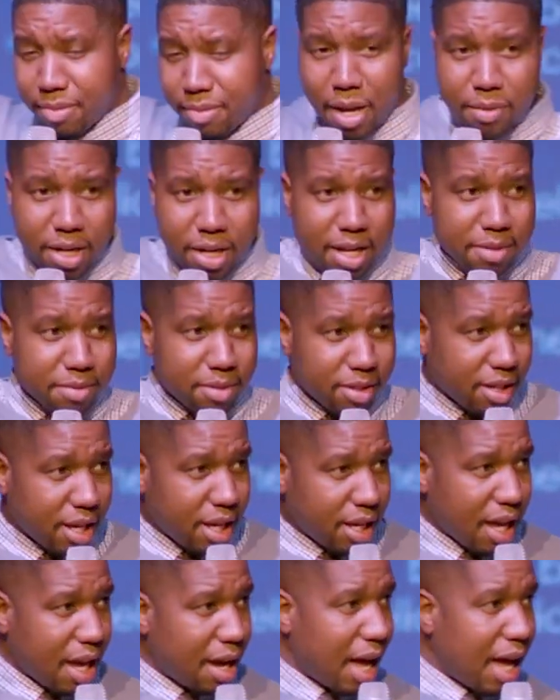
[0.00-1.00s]
Power naps?
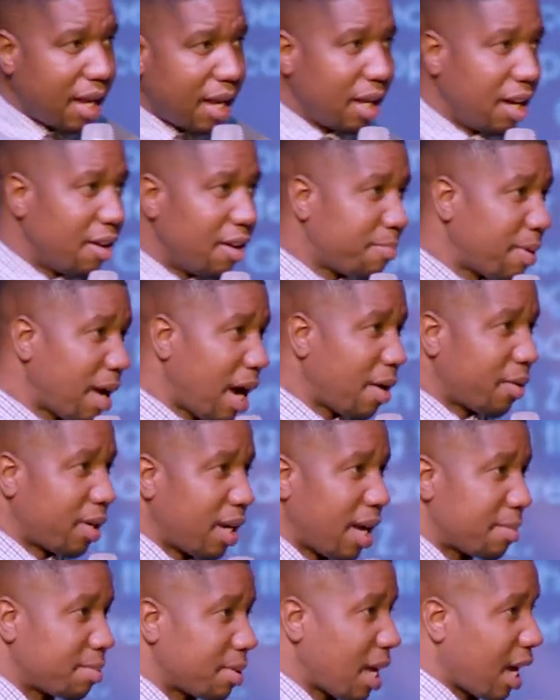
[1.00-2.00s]
Okay, yeah, I love power
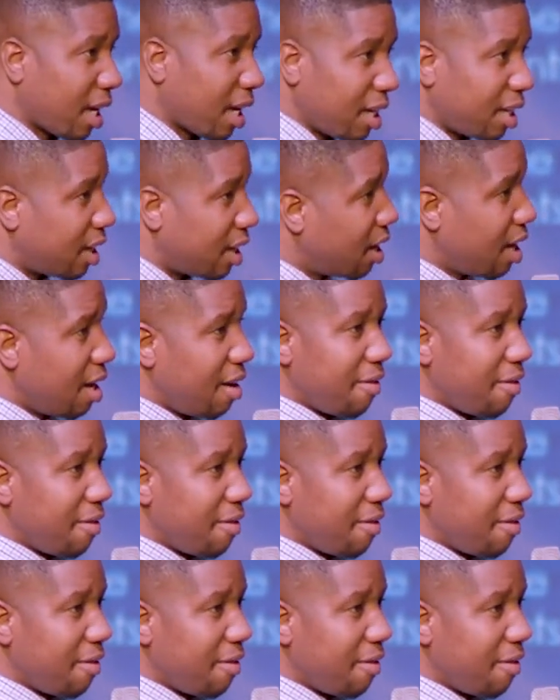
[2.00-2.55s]
naps. I can,